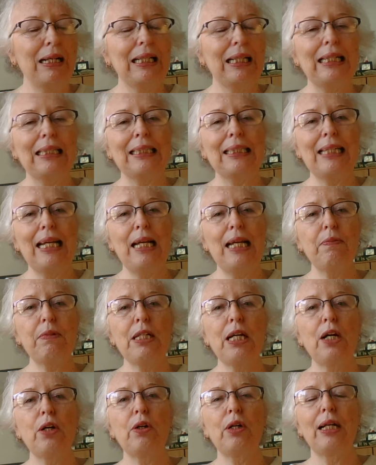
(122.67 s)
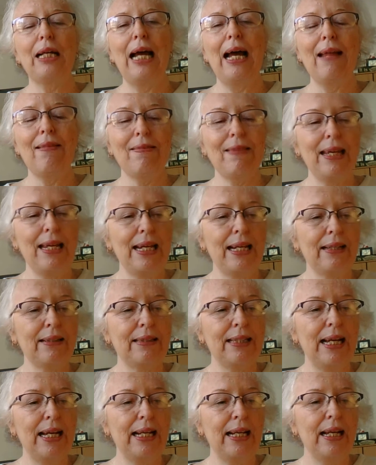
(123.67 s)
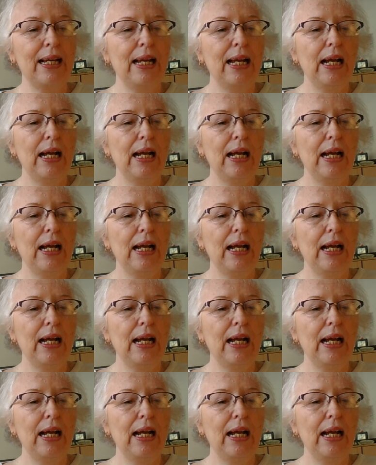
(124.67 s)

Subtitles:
that same token, I think that